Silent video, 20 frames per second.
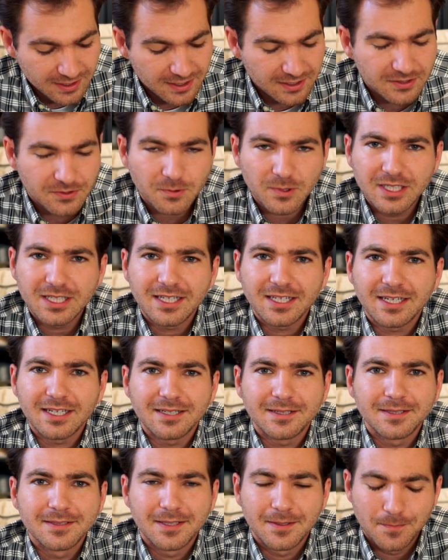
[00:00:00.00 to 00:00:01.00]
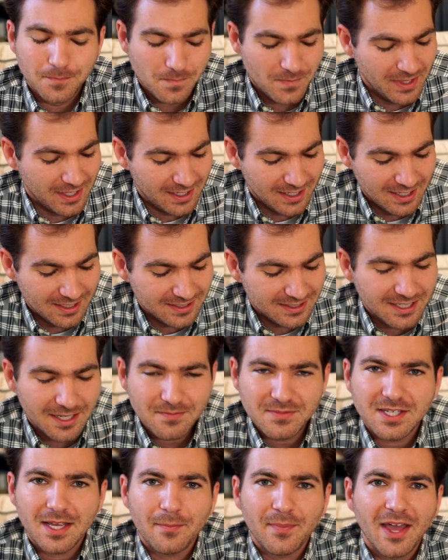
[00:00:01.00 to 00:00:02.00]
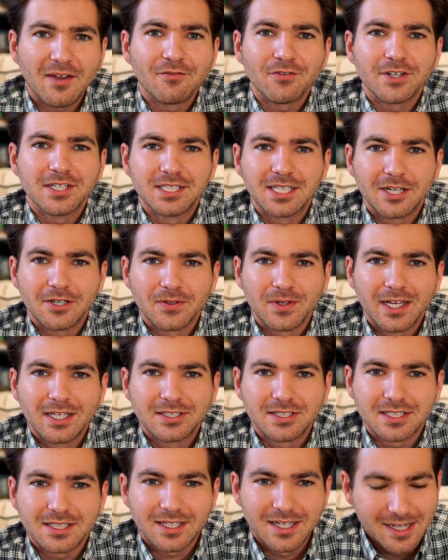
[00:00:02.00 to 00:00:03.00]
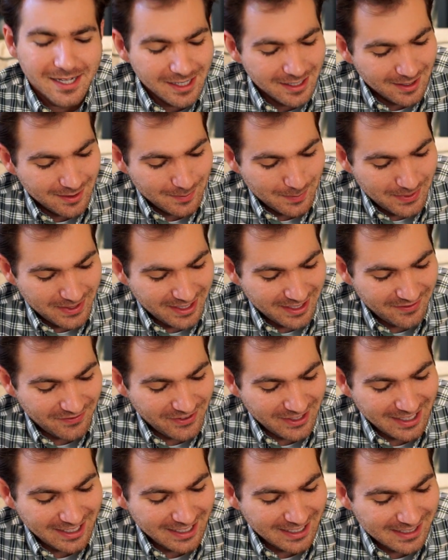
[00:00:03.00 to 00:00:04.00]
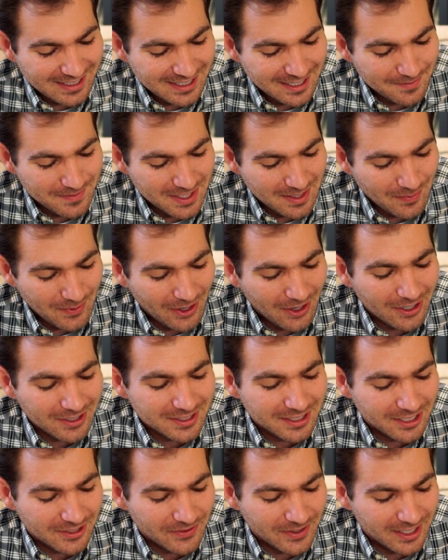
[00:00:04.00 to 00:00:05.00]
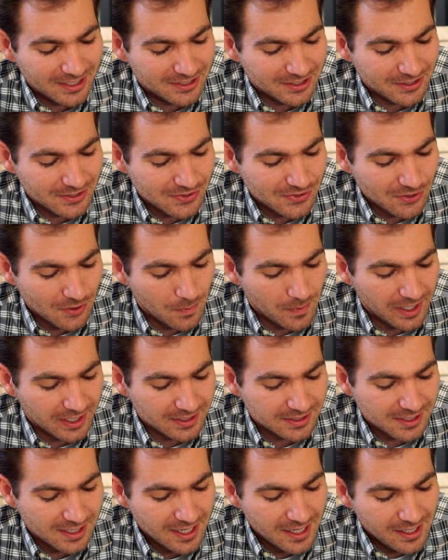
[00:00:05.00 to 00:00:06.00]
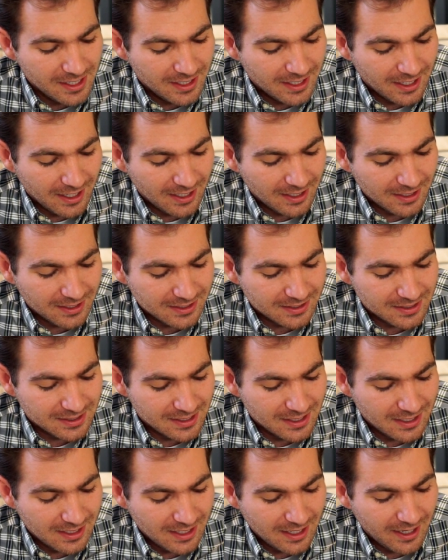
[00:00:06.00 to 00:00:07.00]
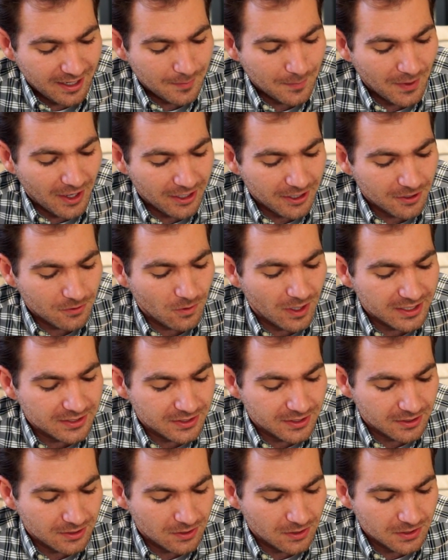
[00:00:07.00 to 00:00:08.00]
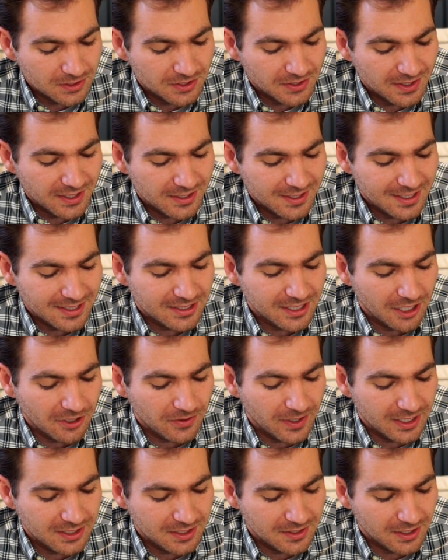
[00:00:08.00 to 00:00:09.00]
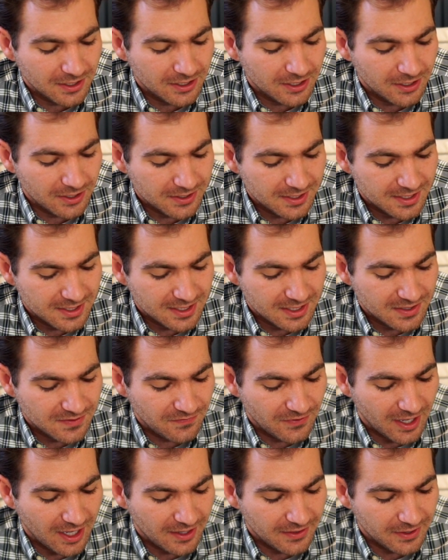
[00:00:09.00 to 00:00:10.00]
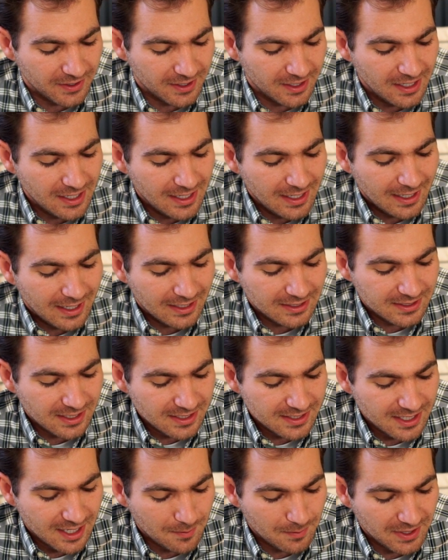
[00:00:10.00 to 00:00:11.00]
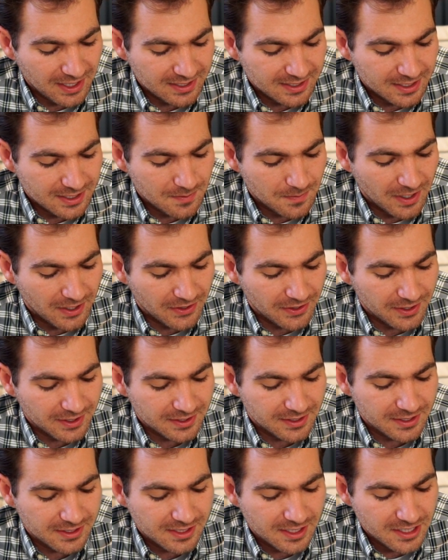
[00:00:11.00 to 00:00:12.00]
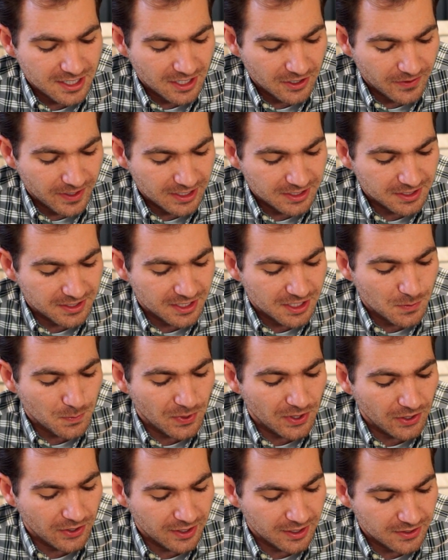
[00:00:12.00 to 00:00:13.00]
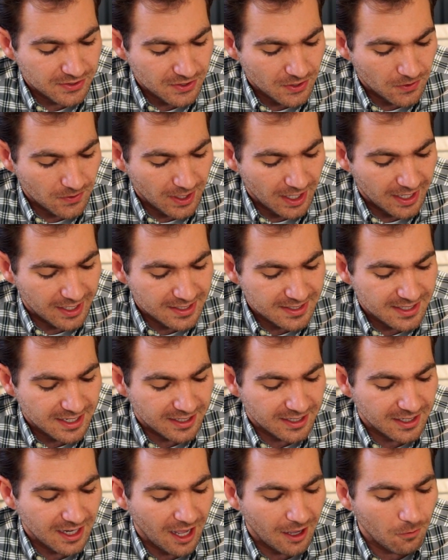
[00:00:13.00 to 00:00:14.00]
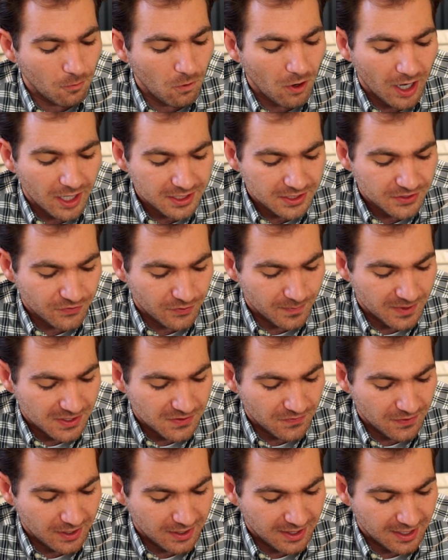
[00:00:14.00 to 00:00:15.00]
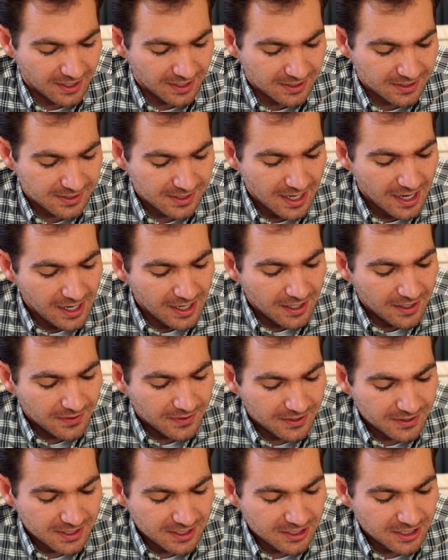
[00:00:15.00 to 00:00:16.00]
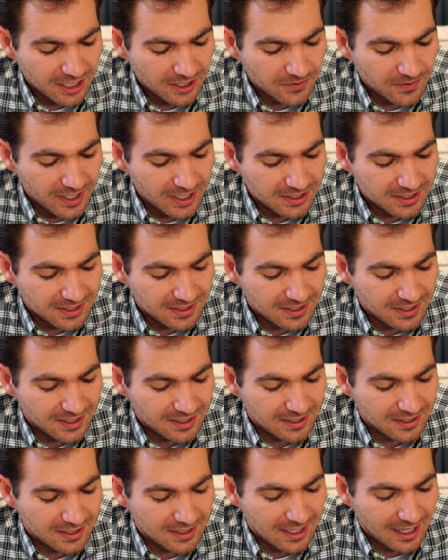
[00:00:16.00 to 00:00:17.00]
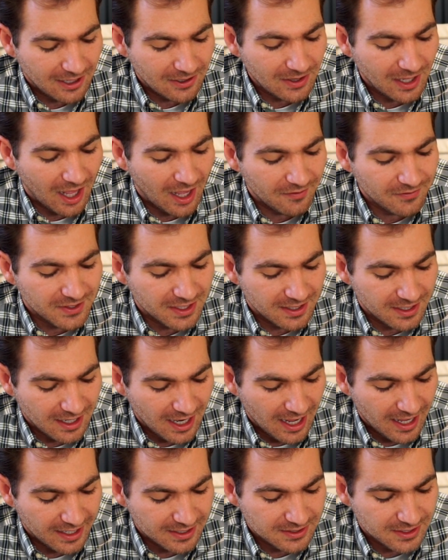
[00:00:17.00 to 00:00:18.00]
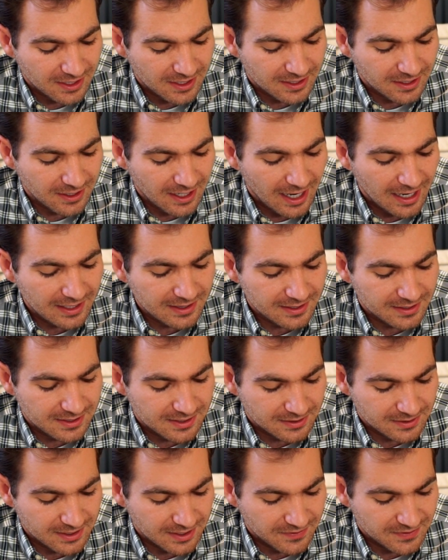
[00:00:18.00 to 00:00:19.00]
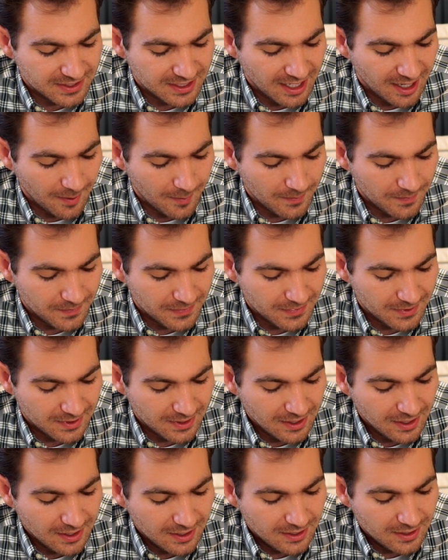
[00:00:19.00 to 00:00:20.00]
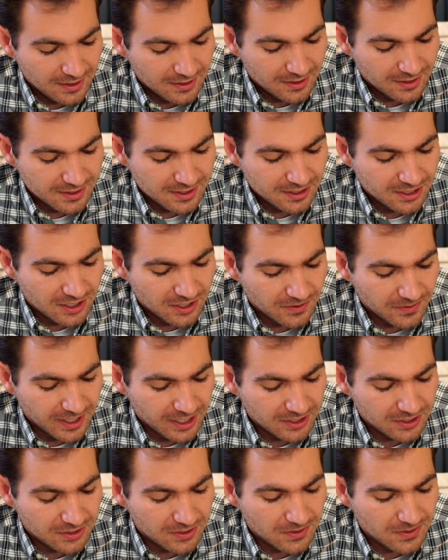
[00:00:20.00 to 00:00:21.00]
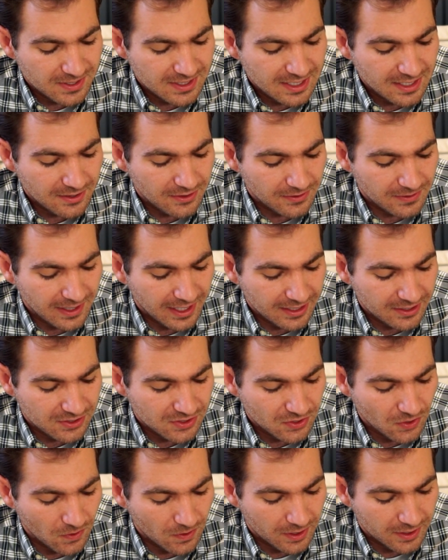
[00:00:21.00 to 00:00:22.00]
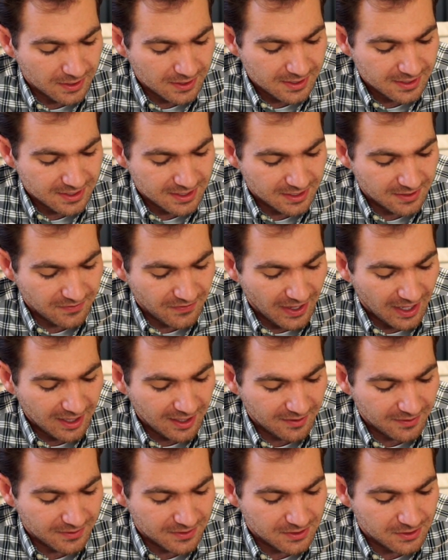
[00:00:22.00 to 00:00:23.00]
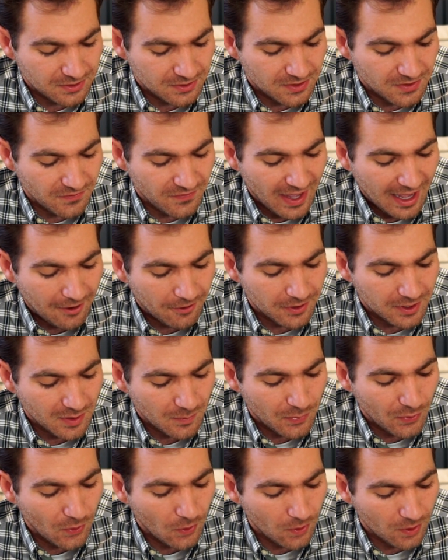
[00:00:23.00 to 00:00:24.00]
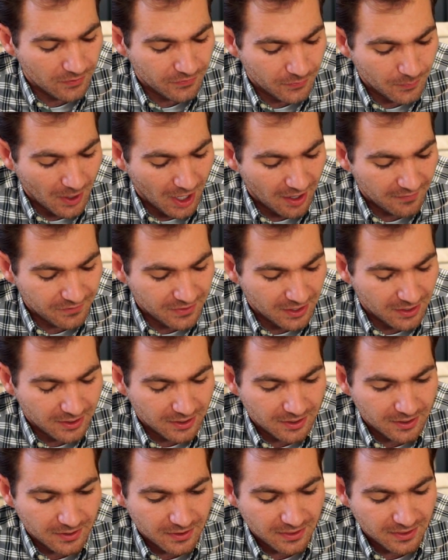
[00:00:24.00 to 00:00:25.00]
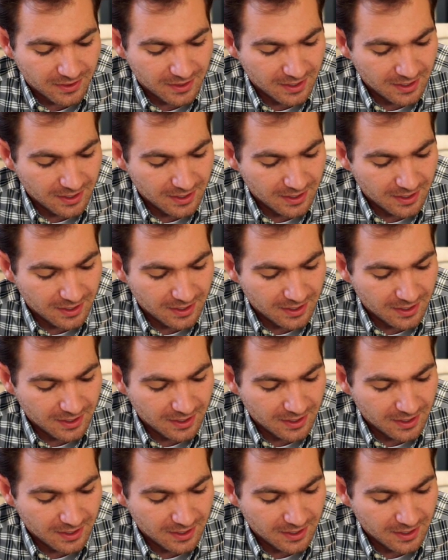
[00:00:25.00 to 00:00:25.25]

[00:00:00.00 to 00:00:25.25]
This really, I guess, sums up every generation, but I feel like it sums up our generation so much. And modern Western culture, there's a generation that curses its father and does not bless its mother. There's a generation that's pure in its own eyes, yet not washed from its filthiness. There's a generation that how lofty their eyes are and their eyelids are lifted up. There's a generation whose teeth are like swords to devour the poor from off the earth.